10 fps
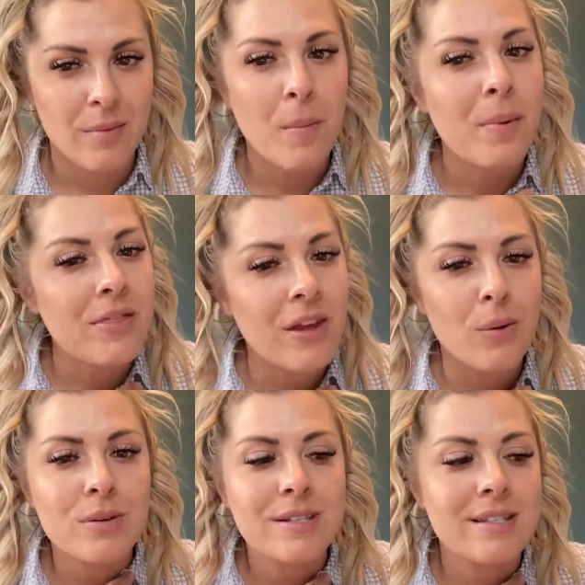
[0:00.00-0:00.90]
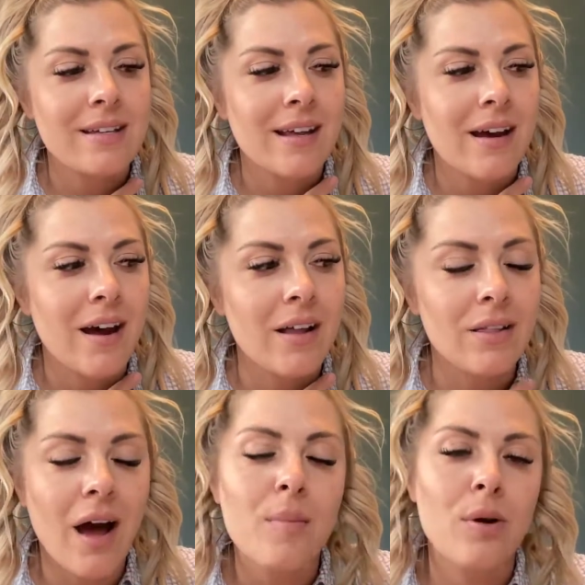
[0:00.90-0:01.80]
But there was a
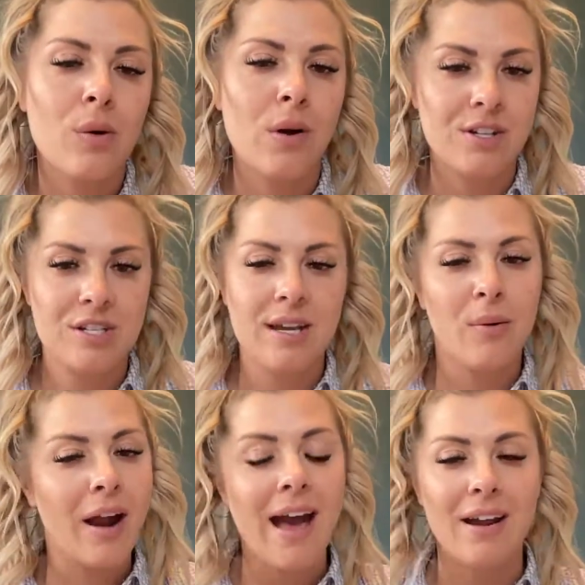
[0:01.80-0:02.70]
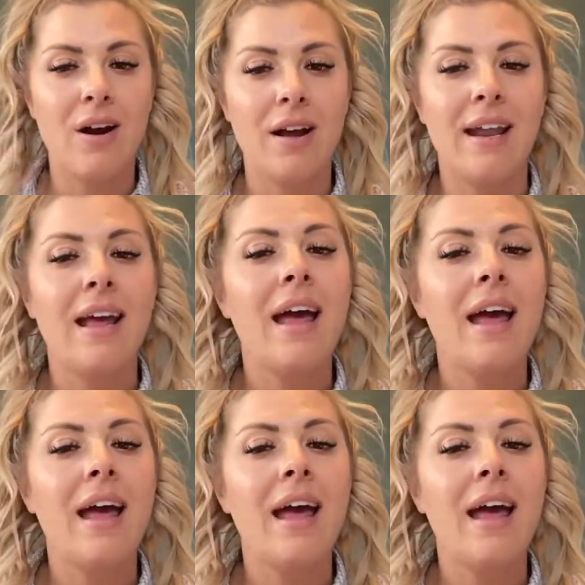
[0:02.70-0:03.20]
lot more questions that were added on.